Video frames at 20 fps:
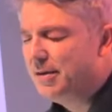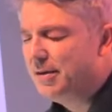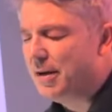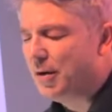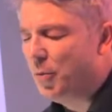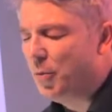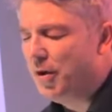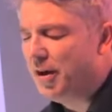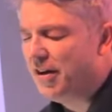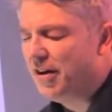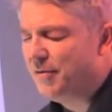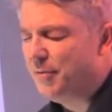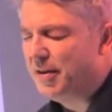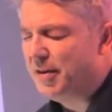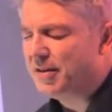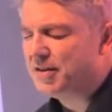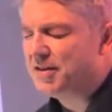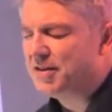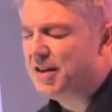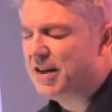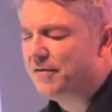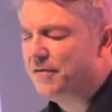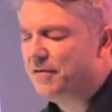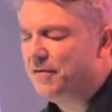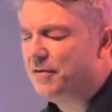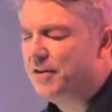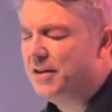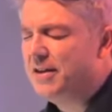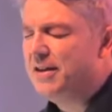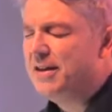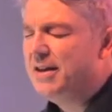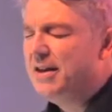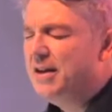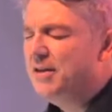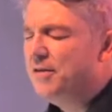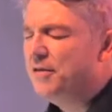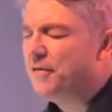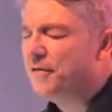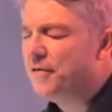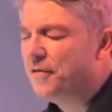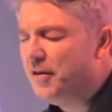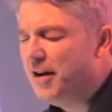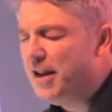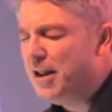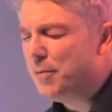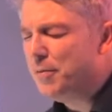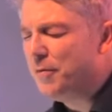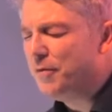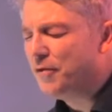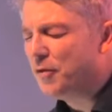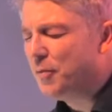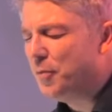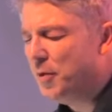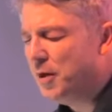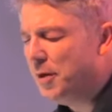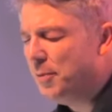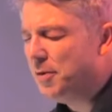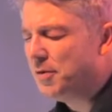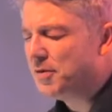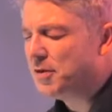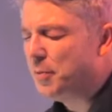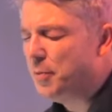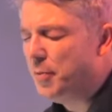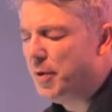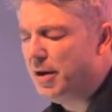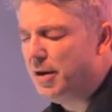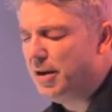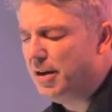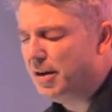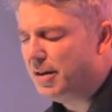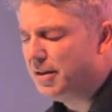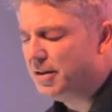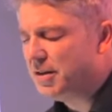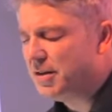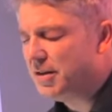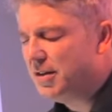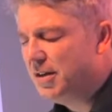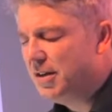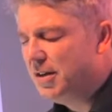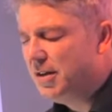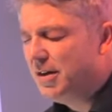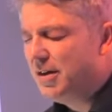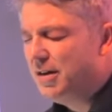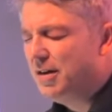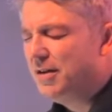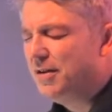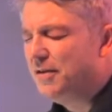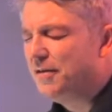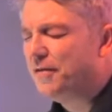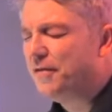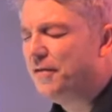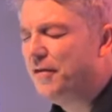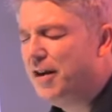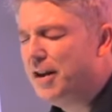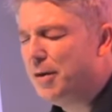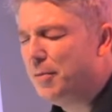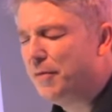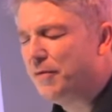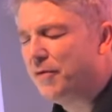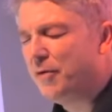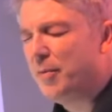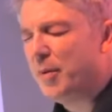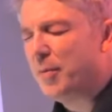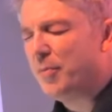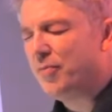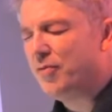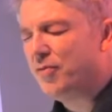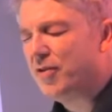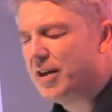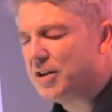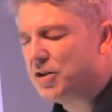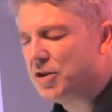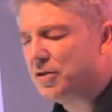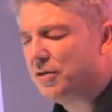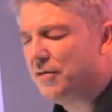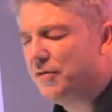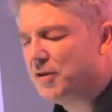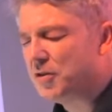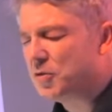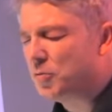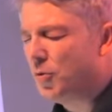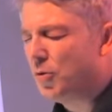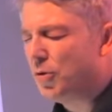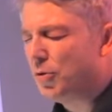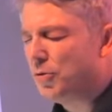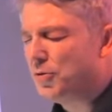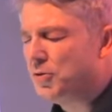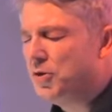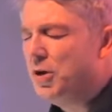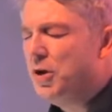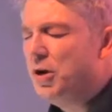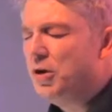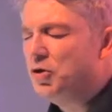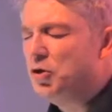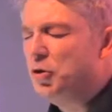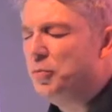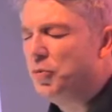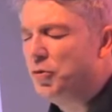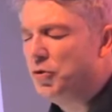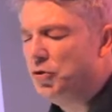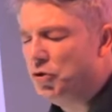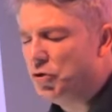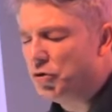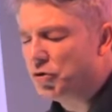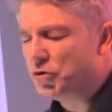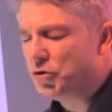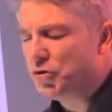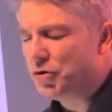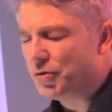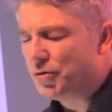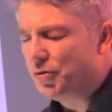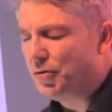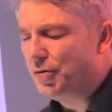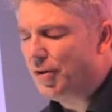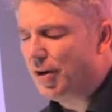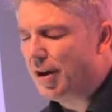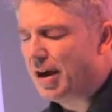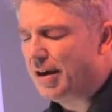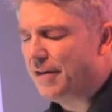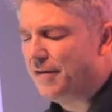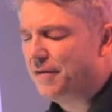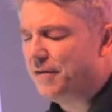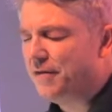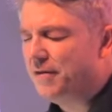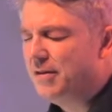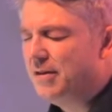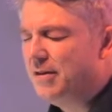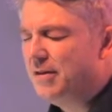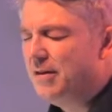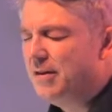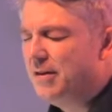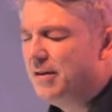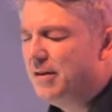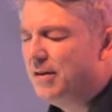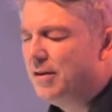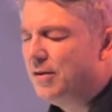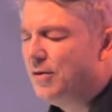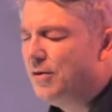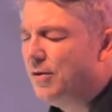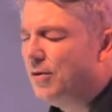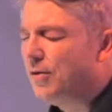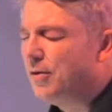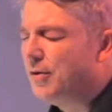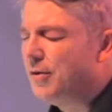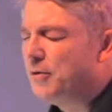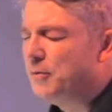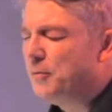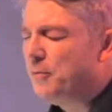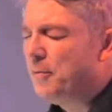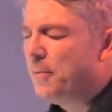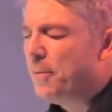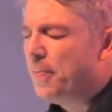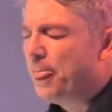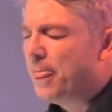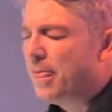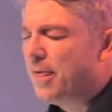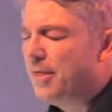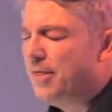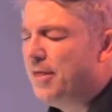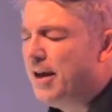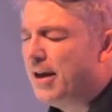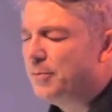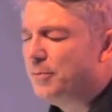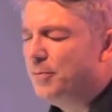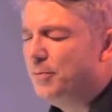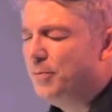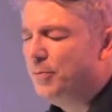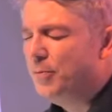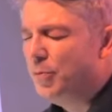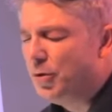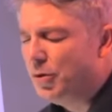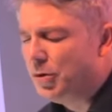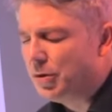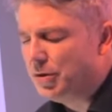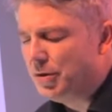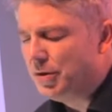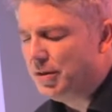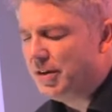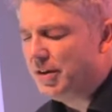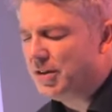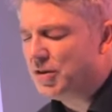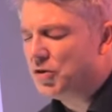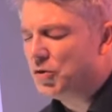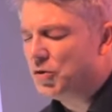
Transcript: that we have been set free. The freedom from people's opinions. The freedom from the pressure of this world to produce your own life. Lord, that burden is